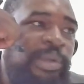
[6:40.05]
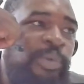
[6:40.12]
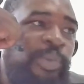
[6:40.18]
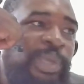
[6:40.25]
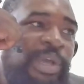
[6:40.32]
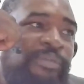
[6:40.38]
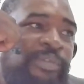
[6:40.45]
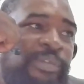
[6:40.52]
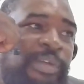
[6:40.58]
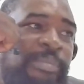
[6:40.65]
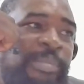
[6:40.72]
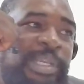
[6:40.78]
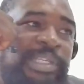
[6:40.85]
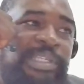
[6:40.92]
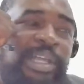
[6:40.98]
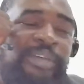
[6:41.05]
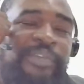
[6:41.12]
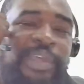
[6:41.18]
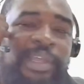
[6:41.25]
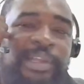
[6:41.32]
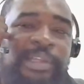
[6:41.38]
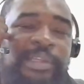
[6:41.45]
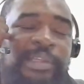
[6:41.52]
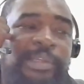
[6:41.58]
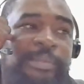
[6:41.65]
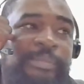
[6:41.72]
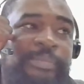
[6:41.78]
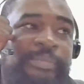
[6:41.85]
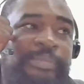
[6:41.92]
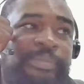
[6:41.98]
Now we have a minister of health,
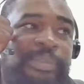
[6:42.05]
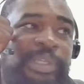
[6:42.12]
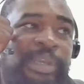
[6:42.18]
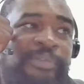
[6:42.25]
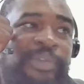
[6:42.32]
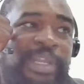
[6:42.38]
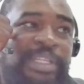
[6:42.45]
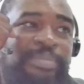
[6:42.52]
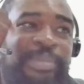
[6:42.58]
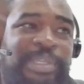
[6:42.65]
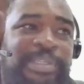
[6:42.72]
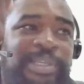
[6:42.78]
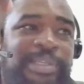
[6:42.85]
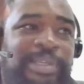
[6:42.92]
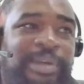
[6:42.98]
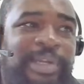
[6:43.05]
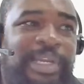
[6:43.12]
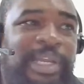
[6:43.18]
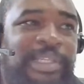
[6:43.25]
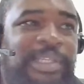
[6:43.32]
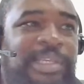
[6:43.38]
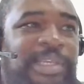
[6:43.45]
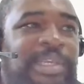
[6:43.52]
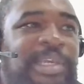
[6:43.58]
a finance minister, sorry, that